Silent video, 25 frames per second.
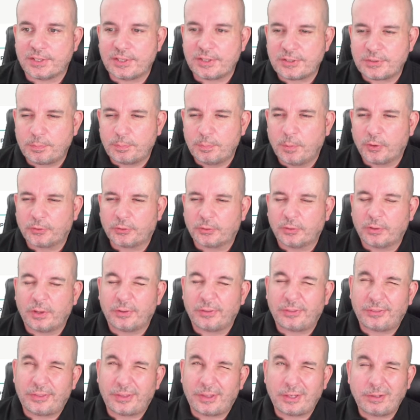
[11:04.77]
so this model I
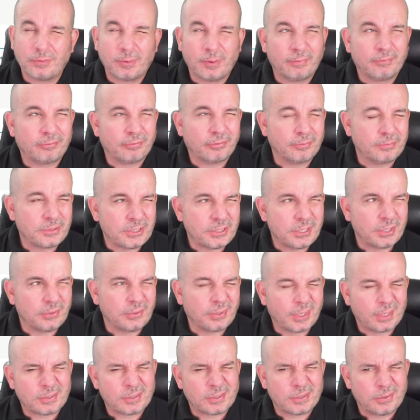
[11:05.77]
think went from
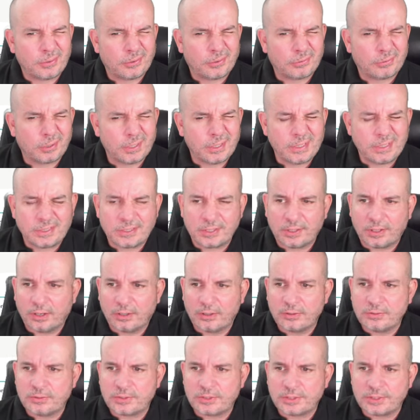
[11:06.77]
2003
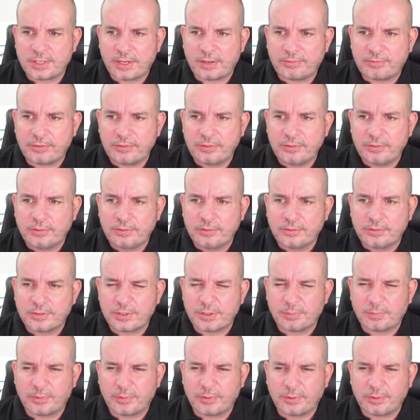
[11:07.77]
to 07,
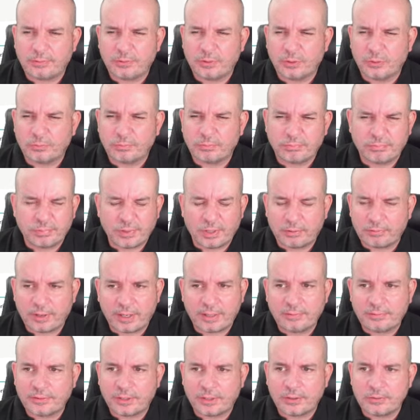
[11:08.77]
something well,
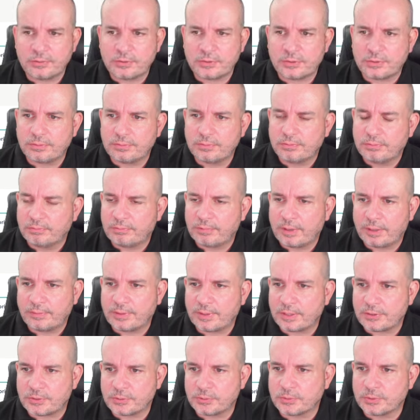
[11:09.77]
around those,
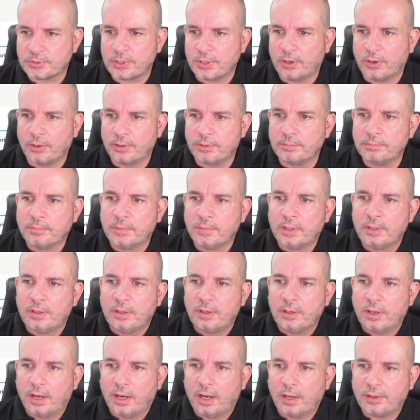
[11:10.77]
around that sort of time.
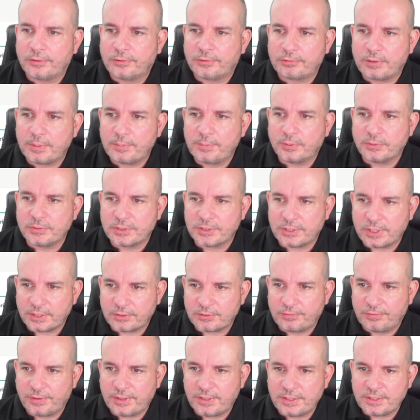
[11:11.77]
3.6
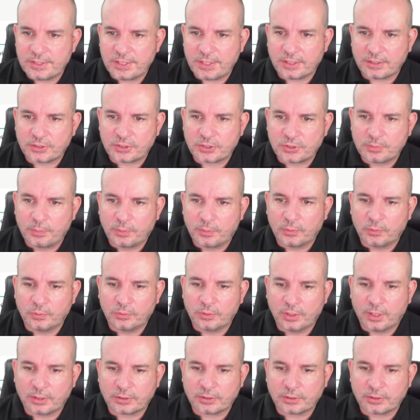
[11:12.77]
V6 Sport